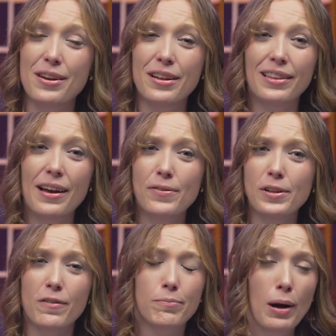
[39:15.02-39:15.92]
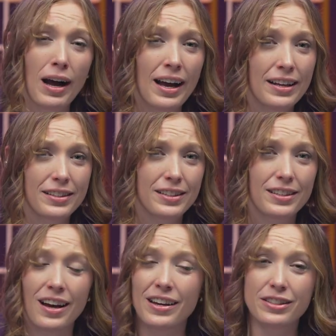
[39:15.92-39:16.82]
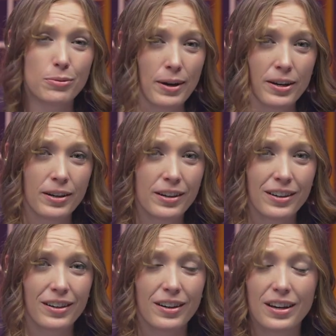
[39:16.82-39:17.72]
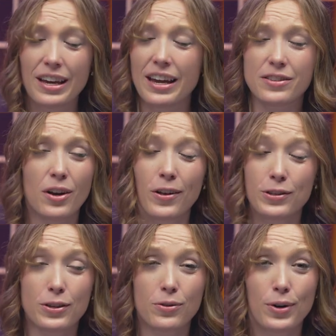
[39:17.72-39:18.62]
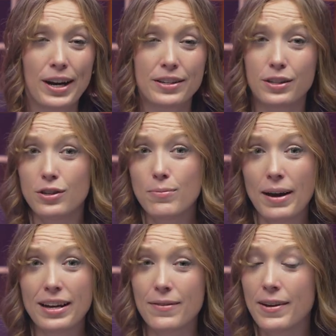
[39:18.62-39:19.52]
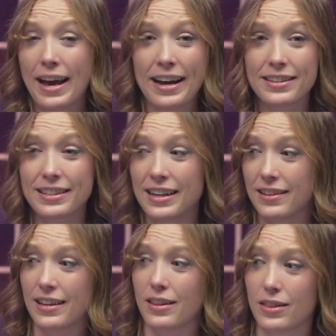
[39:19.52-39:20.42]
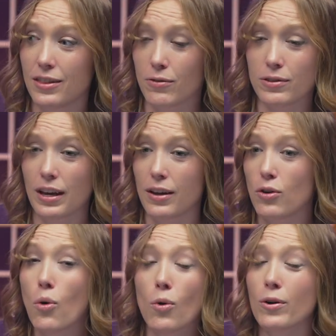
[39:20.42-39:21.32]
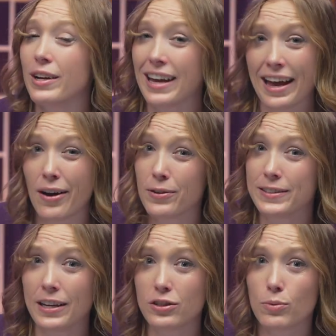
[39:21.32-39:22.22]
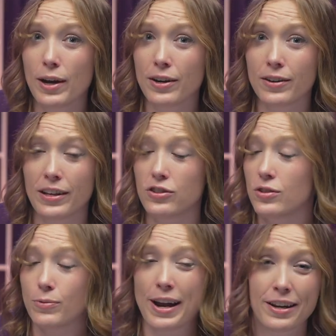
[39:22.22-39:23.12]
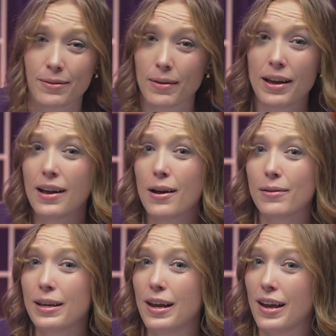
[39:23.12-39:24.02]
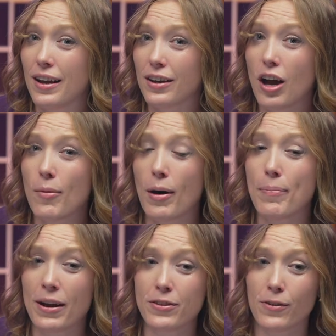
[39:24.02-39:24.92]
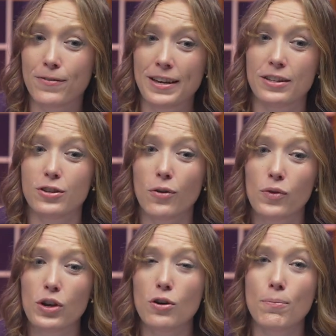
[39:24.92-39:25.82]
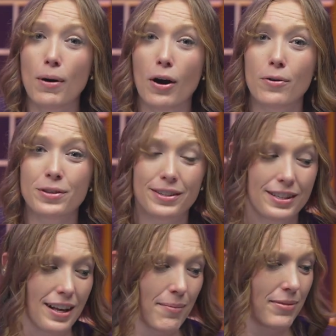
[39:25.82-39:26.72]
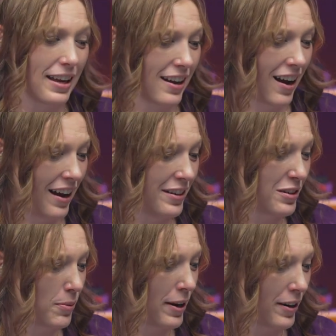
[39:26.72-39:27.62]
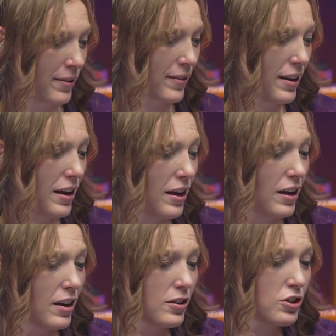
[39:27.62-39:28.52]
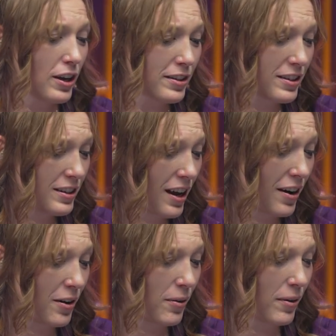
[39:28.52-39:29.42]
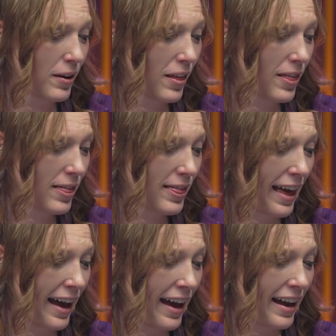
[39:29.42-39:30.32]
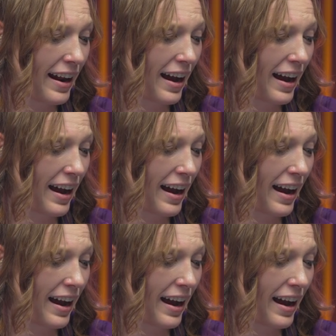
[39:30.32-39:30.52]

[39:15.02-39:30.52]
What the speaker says: level of bots on Twitter is also crazy. You might even accidentally, there's like corn accounts on Twitter that just randomly come up on your feed. So if you post something on Twitter, just know that